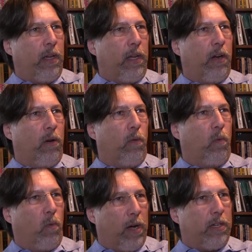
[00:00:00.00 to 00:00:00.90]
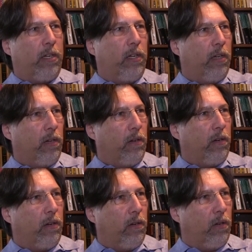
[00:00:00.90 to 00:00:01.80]
what
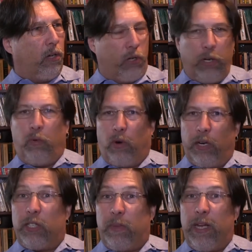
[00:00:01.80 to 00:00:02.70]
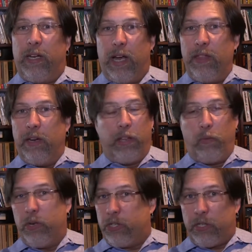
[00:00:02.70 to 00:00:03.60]
good work is being done there
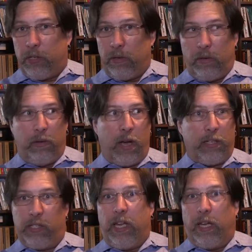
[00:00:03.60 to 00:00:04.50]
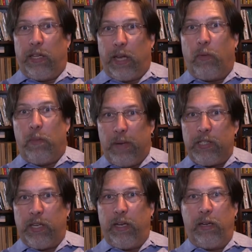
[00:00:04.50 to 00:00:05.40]
that we're just not seeing, that we're
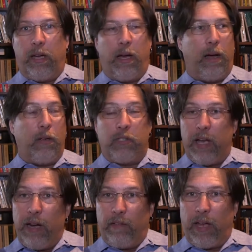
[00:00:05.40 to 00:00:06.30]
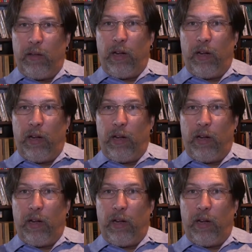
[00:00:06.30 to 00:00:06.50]
missing outside of